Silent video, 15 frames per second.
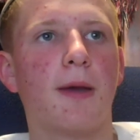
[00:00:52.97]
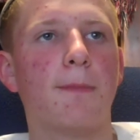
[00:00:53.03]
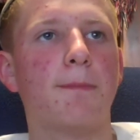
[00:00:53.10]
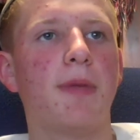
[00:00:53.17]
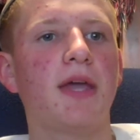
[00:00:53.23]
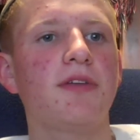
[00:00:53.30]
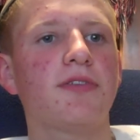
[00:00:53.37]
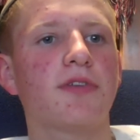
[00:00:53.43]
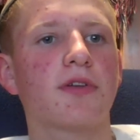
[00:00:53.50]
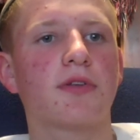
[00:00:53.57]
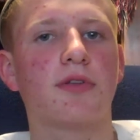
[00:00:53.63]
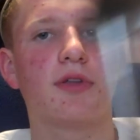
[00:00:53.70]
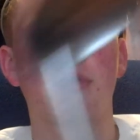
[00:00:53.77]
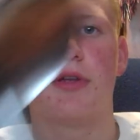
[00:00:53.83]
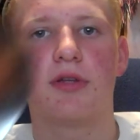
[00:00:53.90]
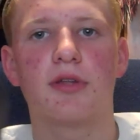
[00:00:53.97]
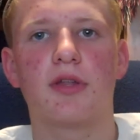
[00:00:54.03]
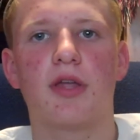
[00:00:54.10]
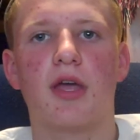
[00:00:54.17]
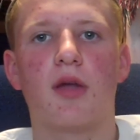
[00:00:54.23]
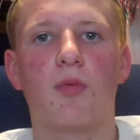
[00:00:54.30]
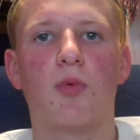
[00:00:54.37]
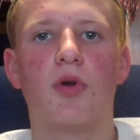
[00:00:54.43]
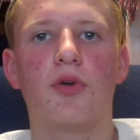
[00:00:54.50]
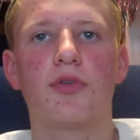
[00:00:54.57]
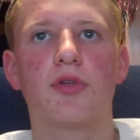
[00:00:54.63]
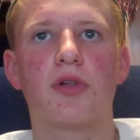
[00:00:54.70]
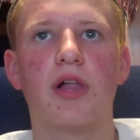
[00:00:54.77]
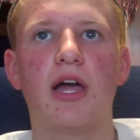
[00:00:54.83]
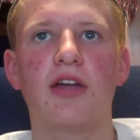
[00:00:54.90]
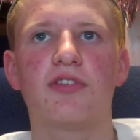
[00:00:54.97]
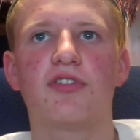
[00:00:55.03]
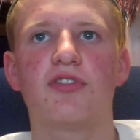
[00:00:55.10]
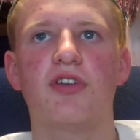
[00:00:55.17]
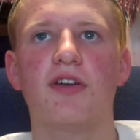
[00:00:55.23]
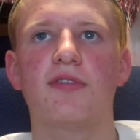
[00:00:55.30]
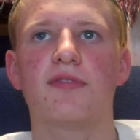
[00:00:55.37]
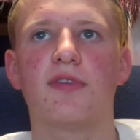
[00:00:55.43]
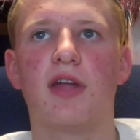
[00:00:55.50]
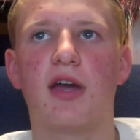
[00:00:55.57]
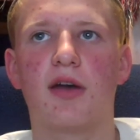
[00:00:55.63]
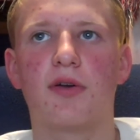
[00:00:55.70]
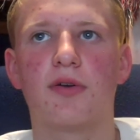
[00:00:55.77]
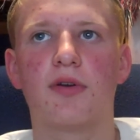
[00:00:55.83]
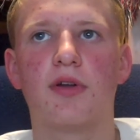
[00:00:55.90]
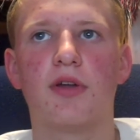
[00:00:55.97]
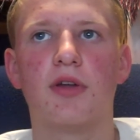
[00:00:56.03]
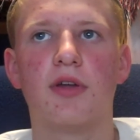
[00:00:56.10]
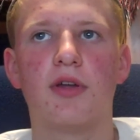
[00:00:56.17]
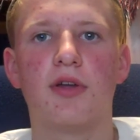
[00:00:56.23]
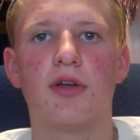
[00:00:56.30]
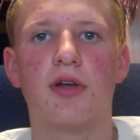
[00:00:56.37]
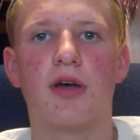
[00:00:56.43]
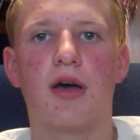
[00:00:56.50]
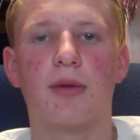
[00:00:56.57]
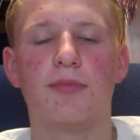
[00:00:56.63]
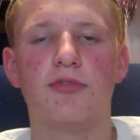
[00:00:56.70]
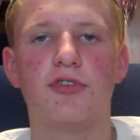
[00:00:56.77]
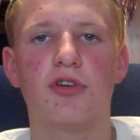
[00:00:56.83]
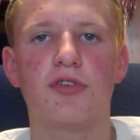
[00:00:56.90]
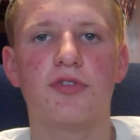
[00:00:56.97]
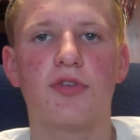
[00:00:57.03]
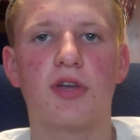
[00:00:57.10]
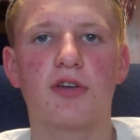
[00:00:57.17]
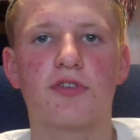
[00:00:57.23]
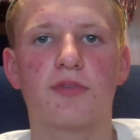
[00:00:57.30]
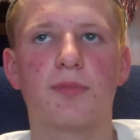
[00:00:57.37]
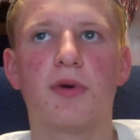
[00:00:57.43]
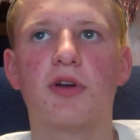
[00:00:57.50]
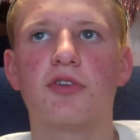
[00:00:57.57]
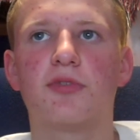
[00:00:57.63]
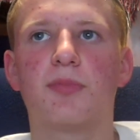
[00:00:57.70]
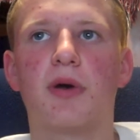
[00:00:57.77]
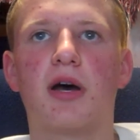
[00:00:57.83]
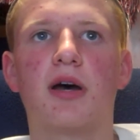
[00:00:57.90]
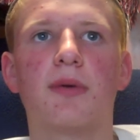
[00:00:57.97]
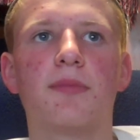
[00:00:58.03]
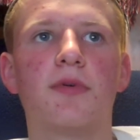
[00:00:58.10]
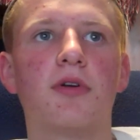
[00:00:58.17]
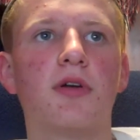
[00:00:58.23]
I'm basically a world-class chef now. I'm just like SpongeBob.